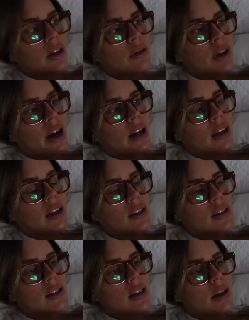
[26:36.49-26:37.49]
on Ryan,
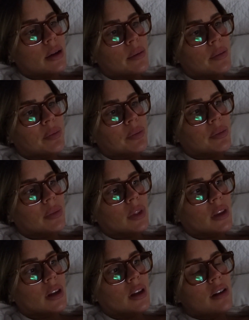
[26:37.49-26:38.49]
he's um,
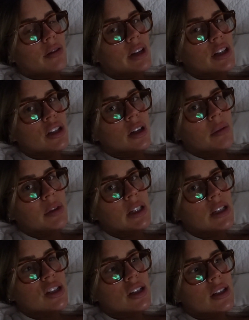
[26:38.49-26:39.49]
finishing up the
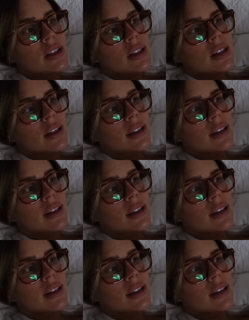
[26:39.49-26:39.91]
dishes